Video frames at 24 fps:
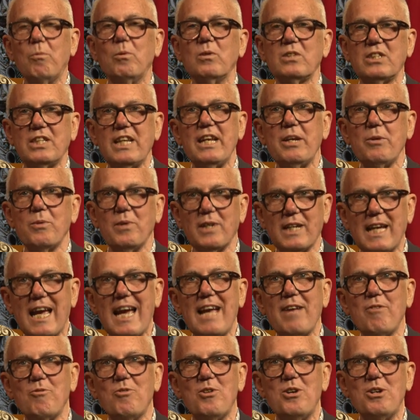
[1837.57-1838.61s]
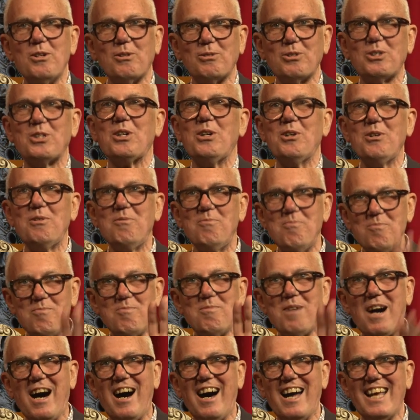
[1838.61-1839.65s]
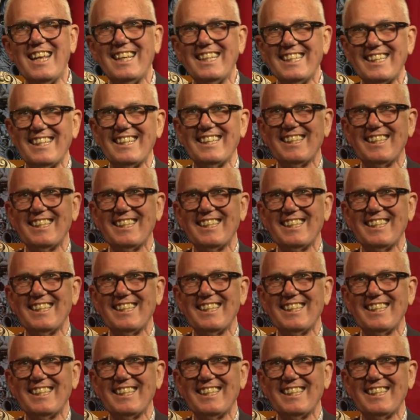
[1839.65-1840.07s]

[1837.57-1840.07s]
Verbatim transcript: and we'll see you again real soon. Bye.